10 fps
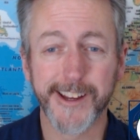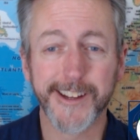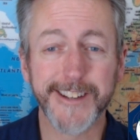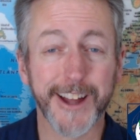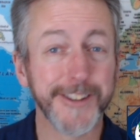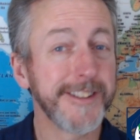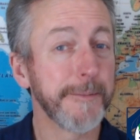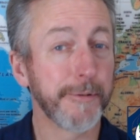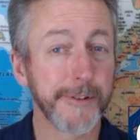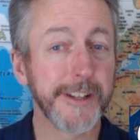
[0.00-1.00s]
Now, this is a
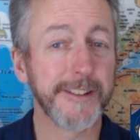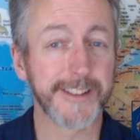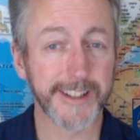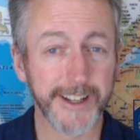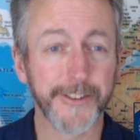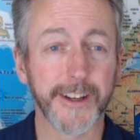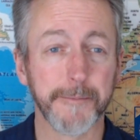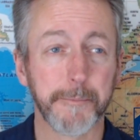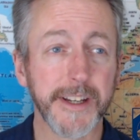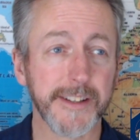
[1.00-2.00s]
pretty
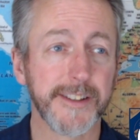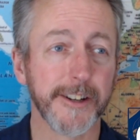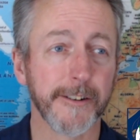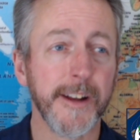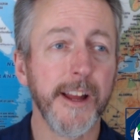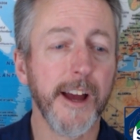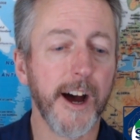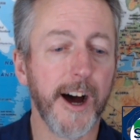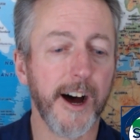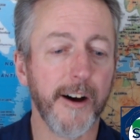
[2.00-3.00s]
significant piece here.
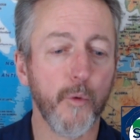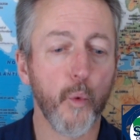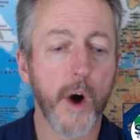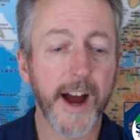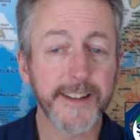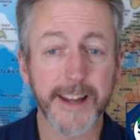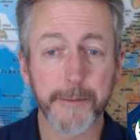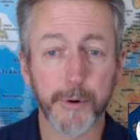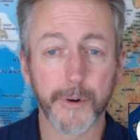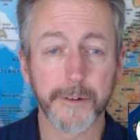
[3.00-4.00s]
Why is that
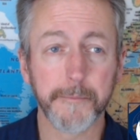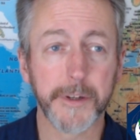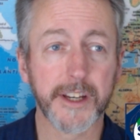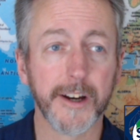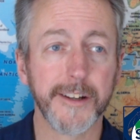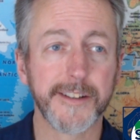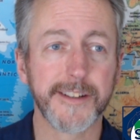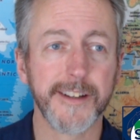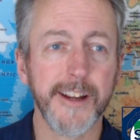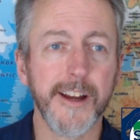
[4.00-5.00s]
important?
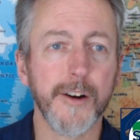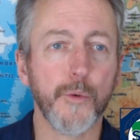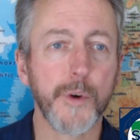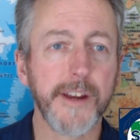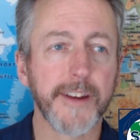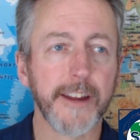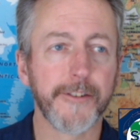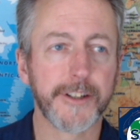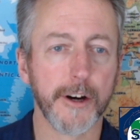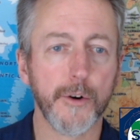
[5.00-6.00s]
Because we get
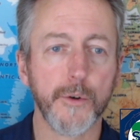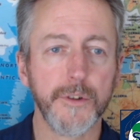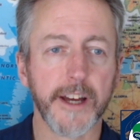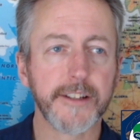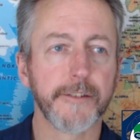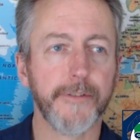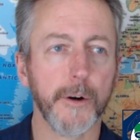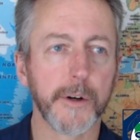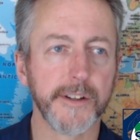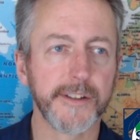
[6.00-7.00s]
so laser
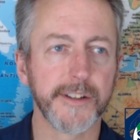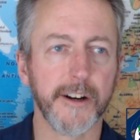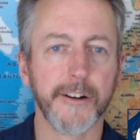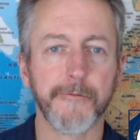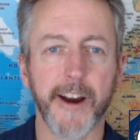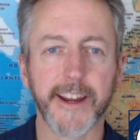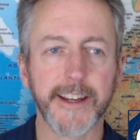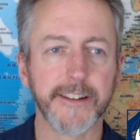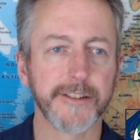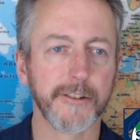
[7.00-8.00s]
focused on
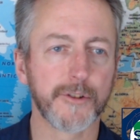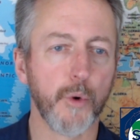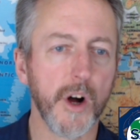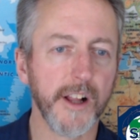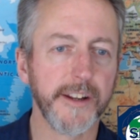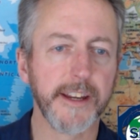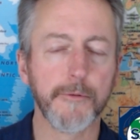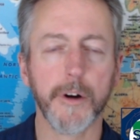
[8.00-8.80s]
rankings, on quality,